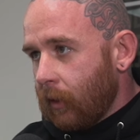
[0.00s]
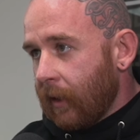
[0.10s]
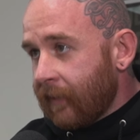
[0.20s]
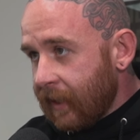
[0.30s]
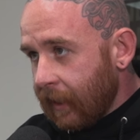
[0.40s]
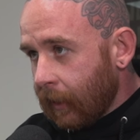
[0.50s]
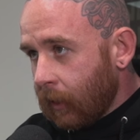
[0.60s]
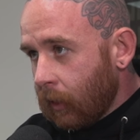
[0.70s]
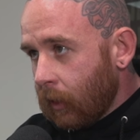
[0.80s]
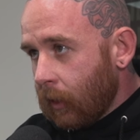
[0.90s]
if
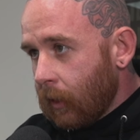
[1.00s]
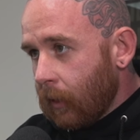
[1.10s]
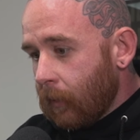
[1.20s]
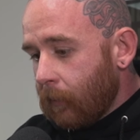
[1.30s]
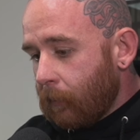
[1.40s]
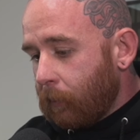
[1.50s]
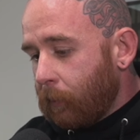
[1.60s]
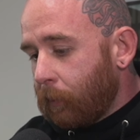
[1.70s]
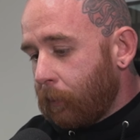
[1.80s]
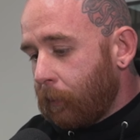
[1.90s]
needed,
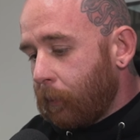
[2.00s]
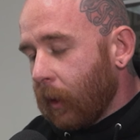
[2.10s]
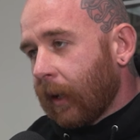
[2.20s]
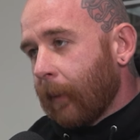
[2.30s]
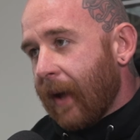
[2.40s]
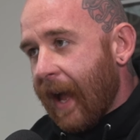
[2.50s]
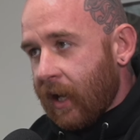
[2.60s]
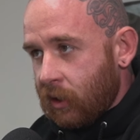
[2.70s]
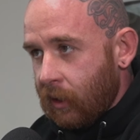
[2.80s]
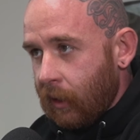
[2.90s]
but
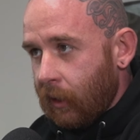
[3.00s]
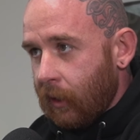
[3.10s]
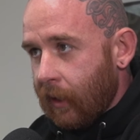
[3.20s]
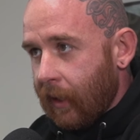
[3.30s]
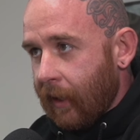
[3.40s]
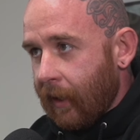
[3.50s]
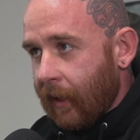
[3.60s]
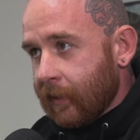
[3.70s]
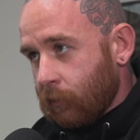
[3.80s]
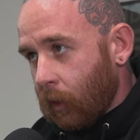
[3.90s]
compassionate
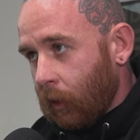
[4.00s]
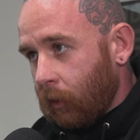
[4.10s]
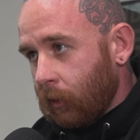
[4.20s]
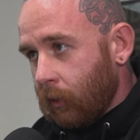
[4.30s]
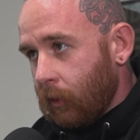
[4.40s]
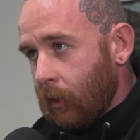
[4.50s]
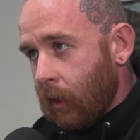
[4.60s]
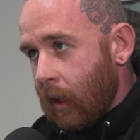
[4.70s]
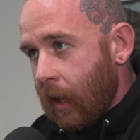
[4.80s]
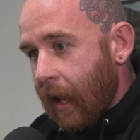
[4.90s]
as well.
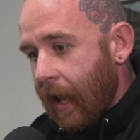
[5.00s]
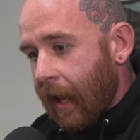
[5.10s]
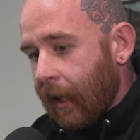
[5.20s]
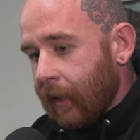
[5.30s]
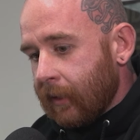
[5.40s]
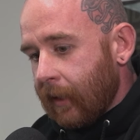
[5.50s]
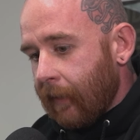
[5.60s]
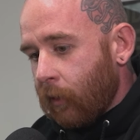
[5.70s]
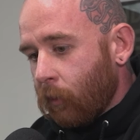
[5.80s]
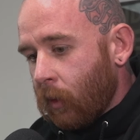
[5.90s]
And
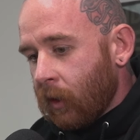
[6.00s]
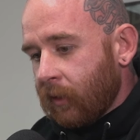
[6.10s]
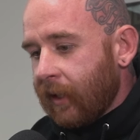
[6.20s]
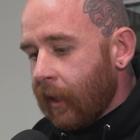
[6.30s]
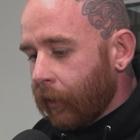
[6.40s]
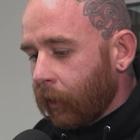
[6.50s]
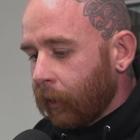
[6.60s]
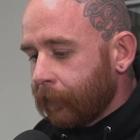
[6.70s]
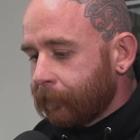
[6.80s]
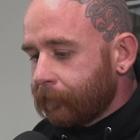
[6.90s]
if you're one or the
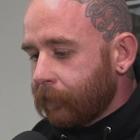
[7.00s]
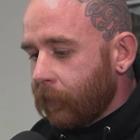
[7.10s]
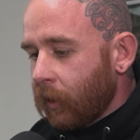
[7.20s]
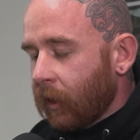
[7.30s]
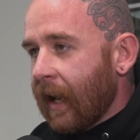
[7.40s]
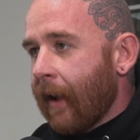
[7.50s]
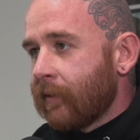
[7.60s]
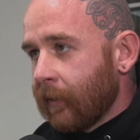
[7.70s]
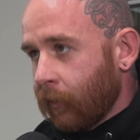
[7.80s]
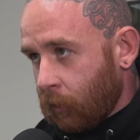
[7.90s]
other, you're going to have
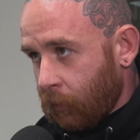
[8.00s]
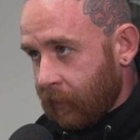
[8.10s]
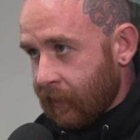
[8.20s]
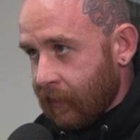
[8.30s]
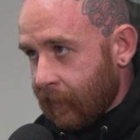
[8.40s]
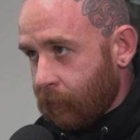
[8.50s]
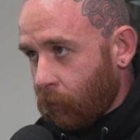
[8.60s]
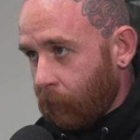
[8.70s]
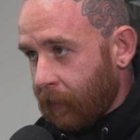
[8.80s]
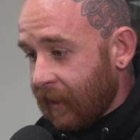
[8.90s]
difficulties in this
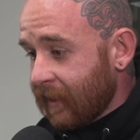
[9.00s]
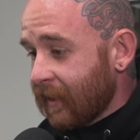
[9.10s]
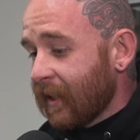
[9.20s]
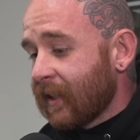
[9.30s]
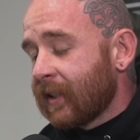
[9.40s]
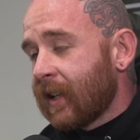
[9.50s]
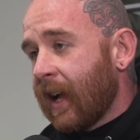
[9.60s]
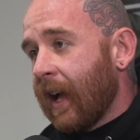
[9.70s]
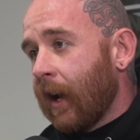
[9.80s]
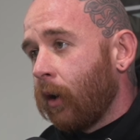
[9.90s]
world because this is
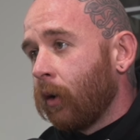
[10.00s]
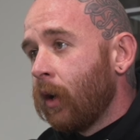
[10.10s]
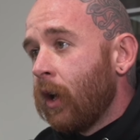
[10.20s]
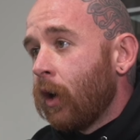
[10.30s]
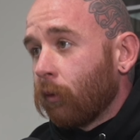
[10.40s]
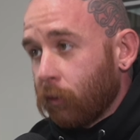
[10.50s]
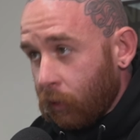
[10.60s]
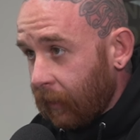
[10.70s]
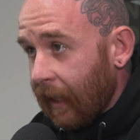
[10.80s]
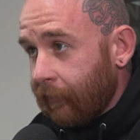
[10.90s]
not how
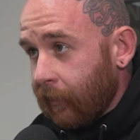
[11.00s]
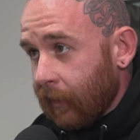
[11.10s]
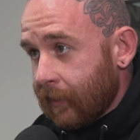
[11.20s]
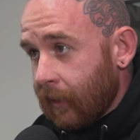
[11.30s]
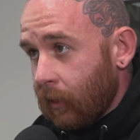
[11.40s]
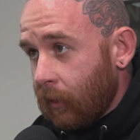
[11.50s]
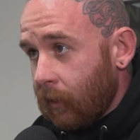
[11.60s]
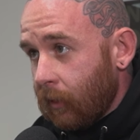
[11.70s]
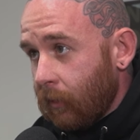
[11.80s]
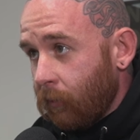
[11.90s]
real life is.
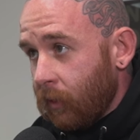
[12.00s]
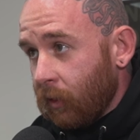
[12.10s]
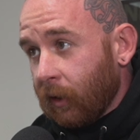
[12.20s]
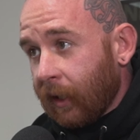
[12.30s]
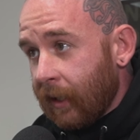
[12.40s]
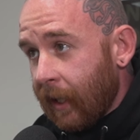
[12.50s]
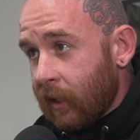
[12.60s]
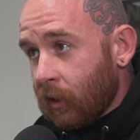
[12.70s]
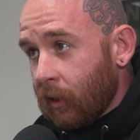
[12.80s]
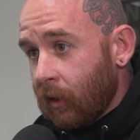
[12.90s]
When you look at
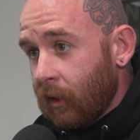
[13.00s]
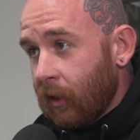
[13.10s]
nature